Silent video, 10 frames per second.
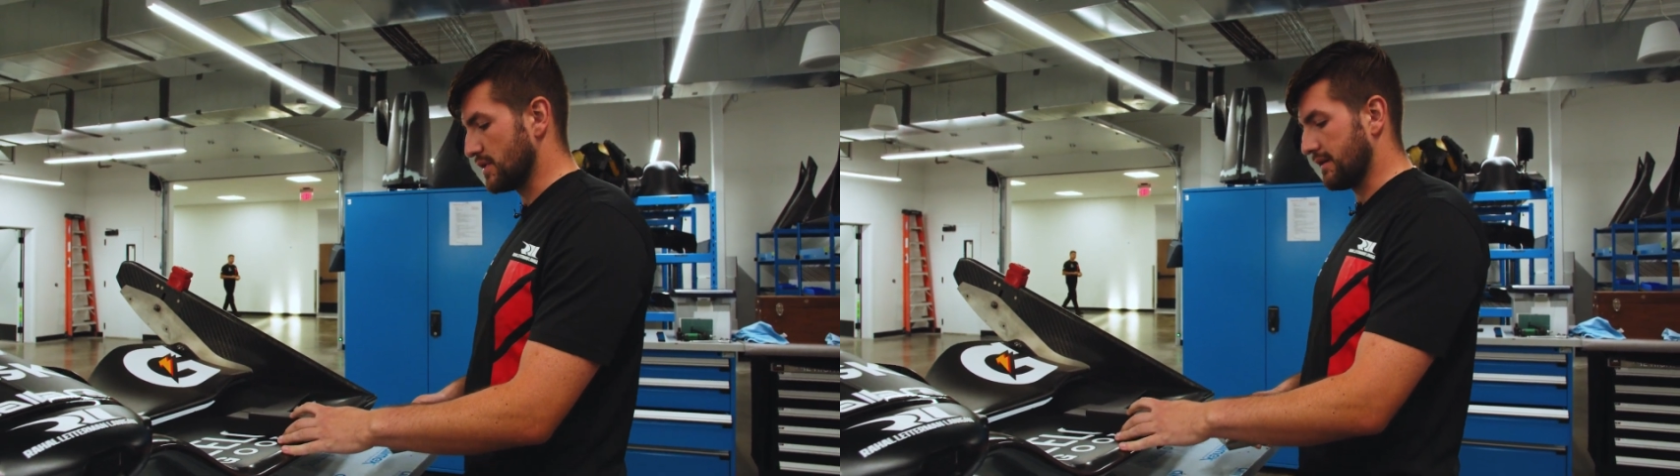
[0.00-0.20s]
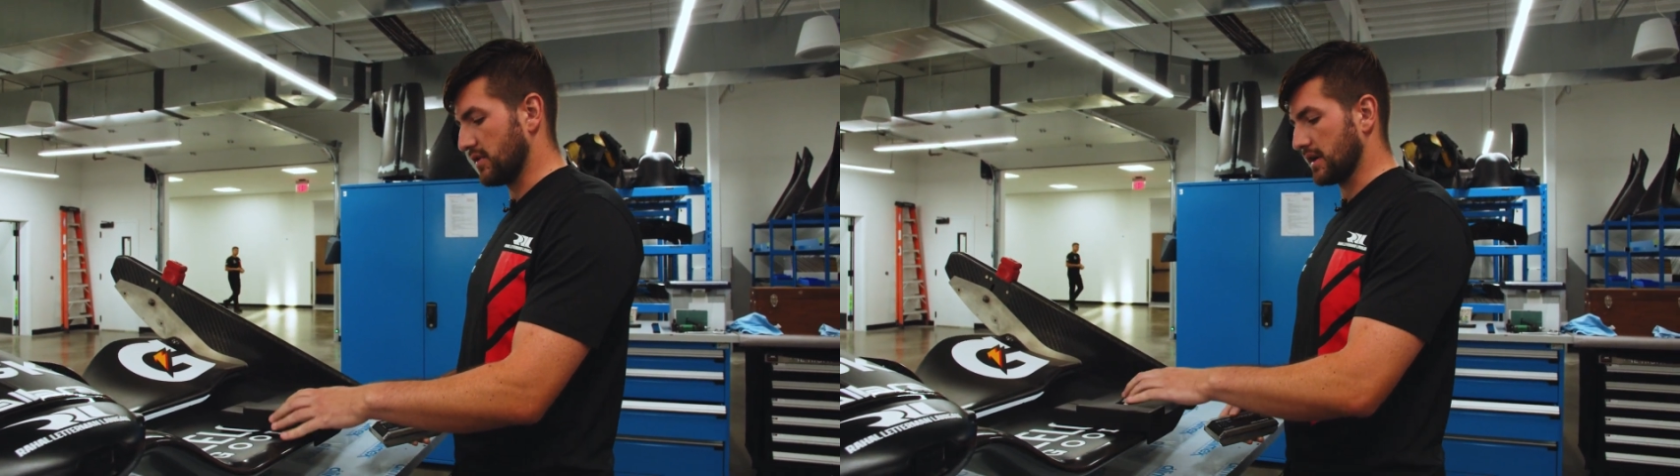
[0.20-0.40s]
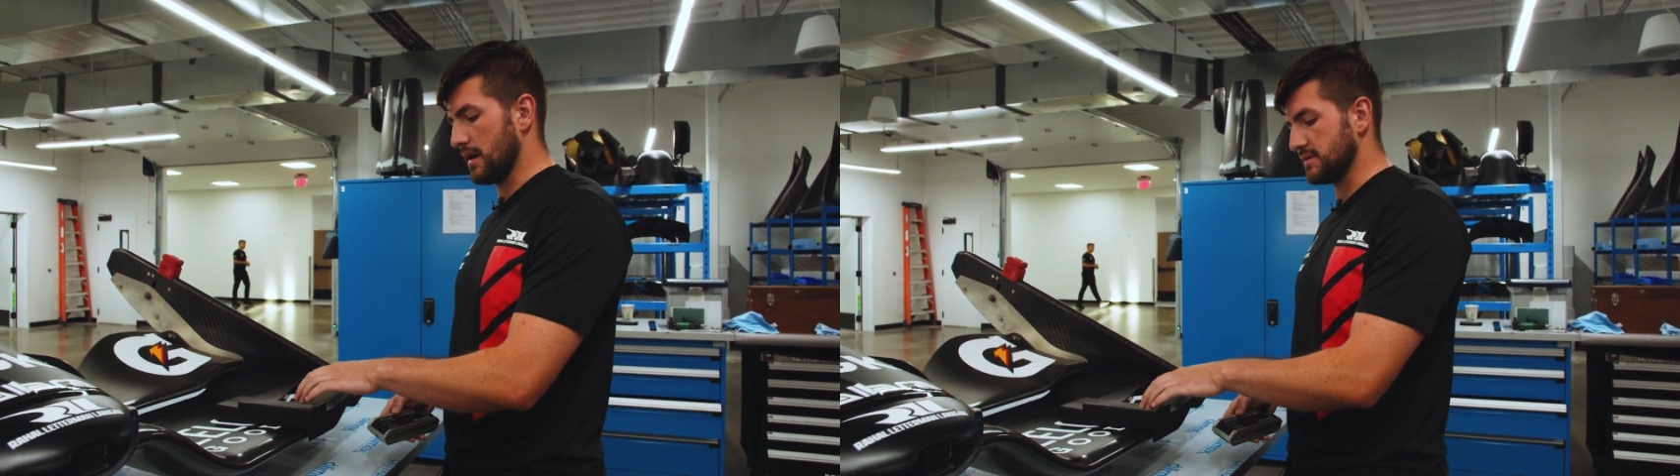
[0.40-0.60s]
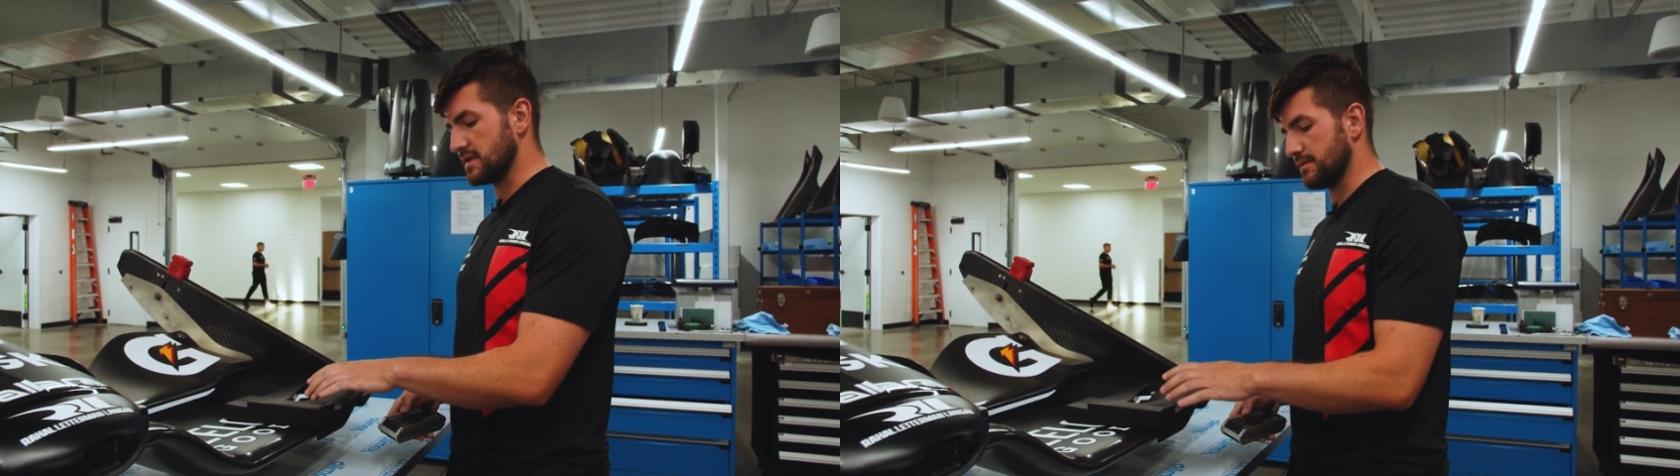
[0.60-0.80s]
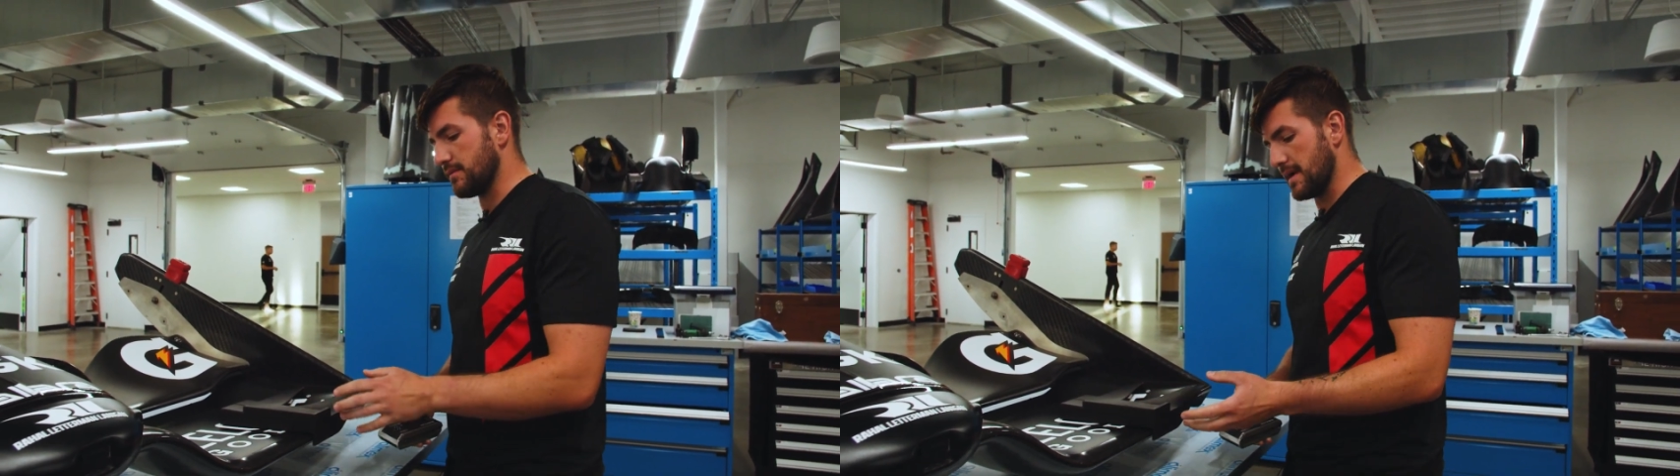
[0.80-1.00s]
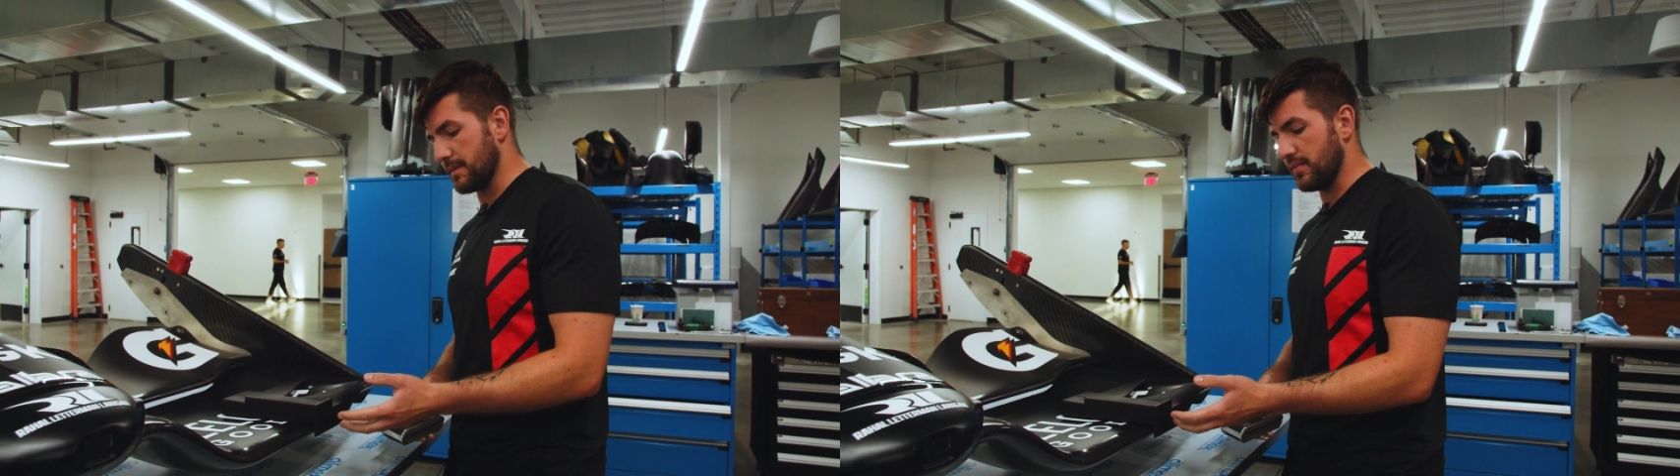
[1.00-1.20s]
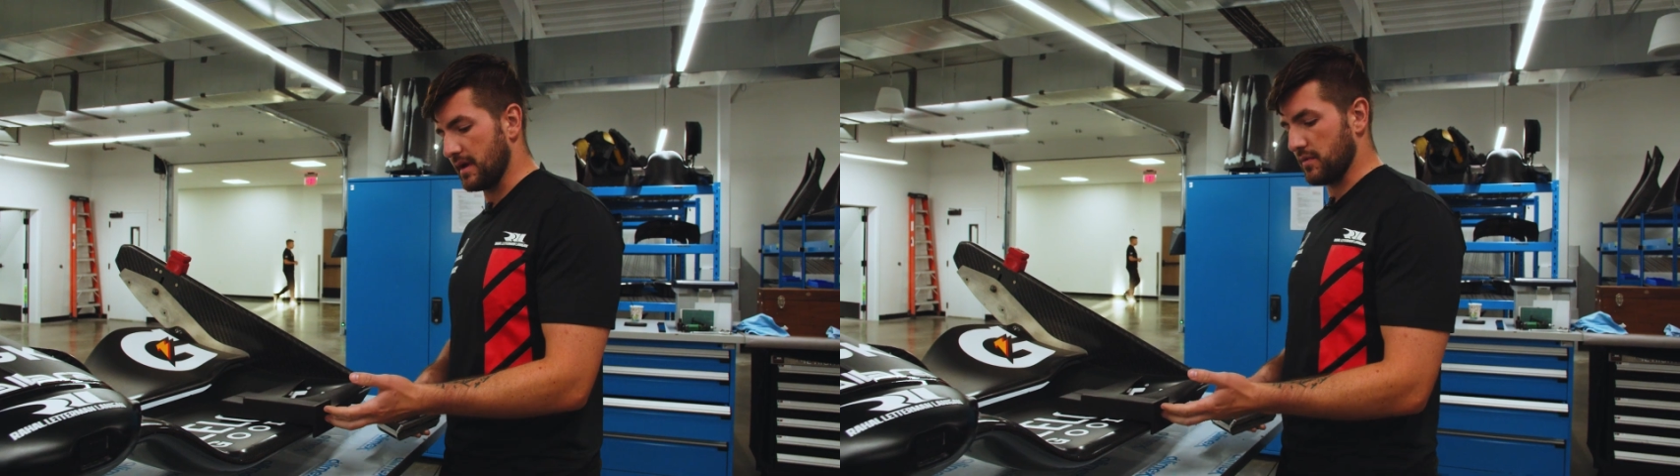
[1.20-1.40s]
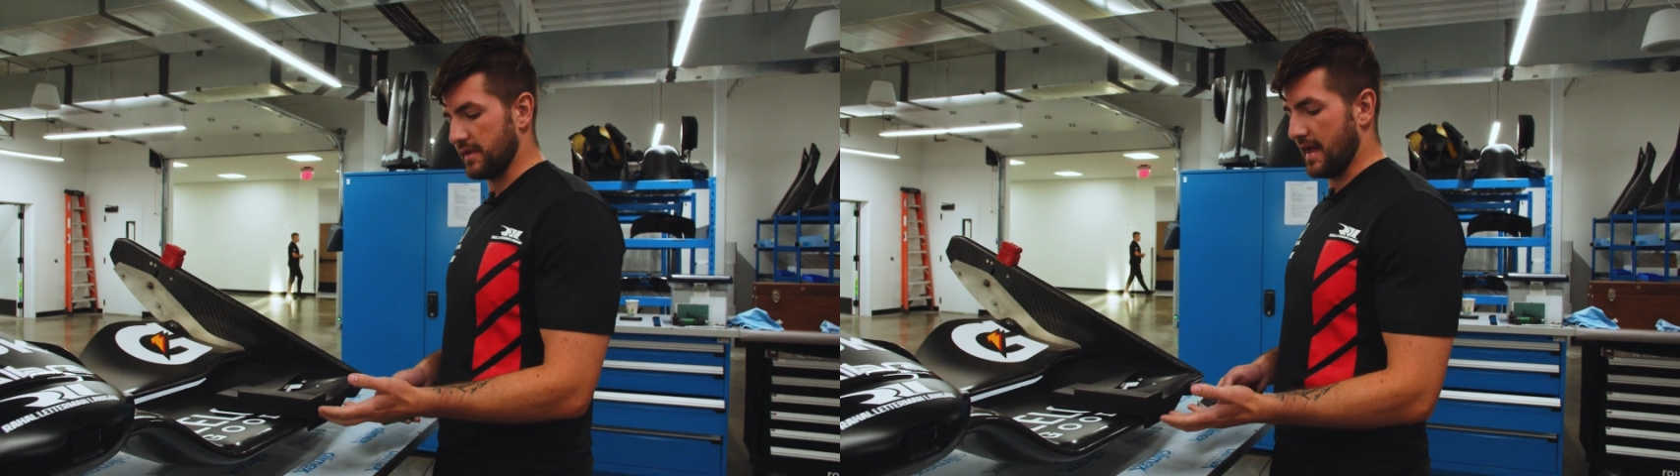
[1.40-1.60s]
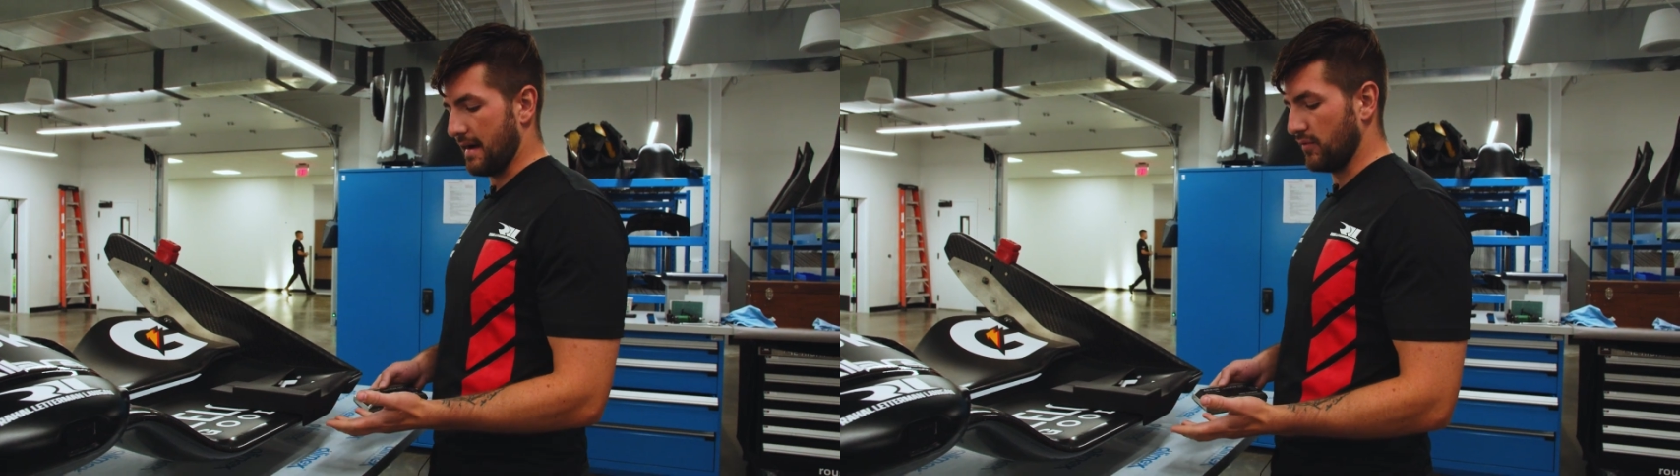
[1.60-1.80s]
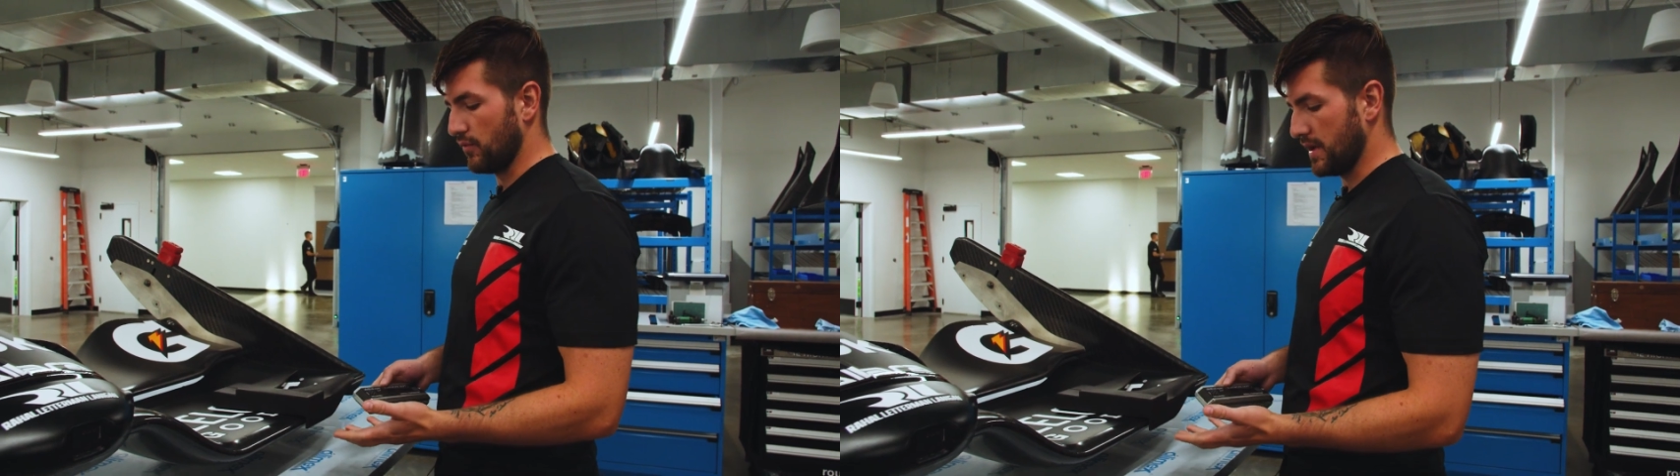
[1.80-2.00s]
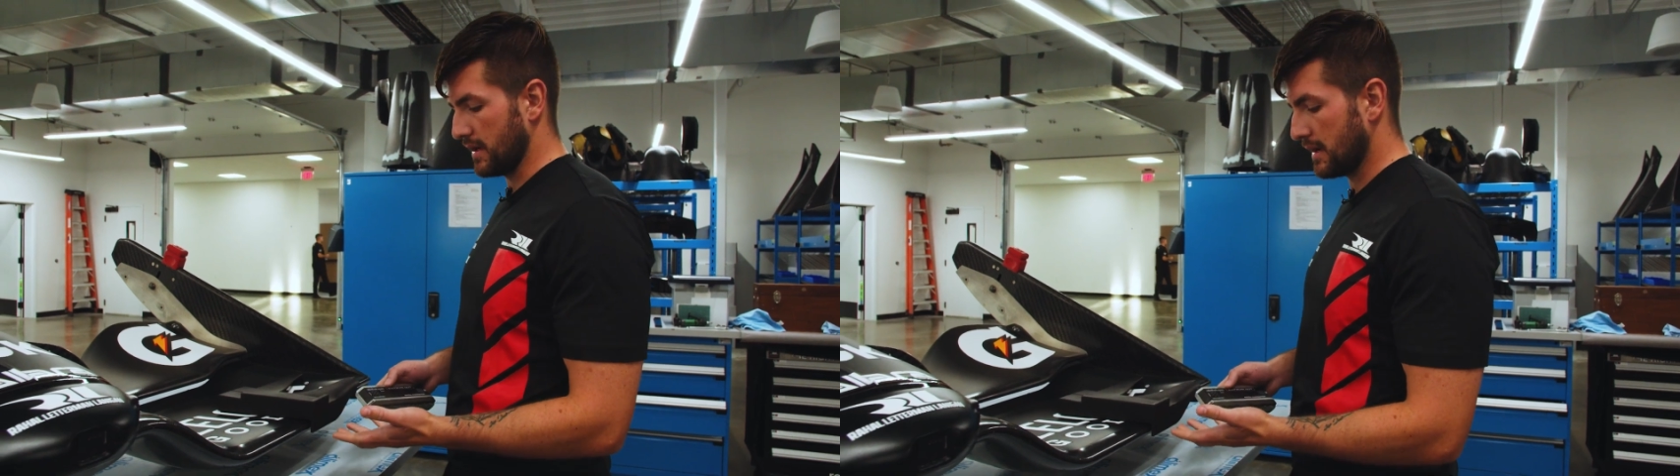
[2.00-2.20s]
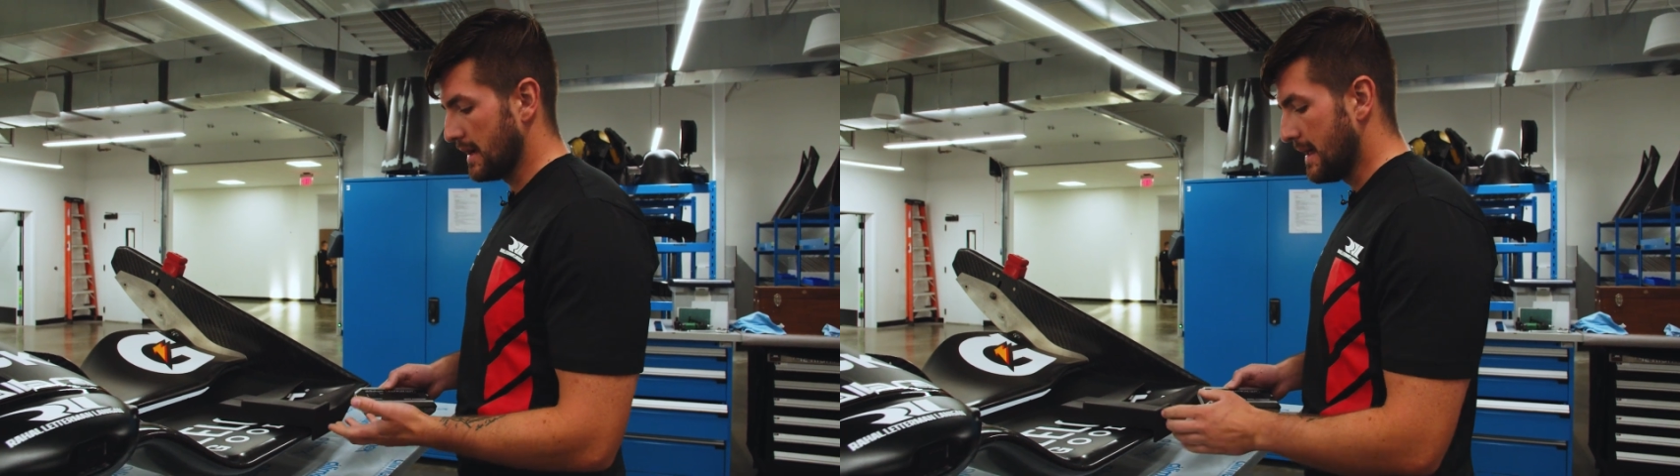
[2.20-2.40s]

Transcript: whenever it comes to the main plane, where they have a rig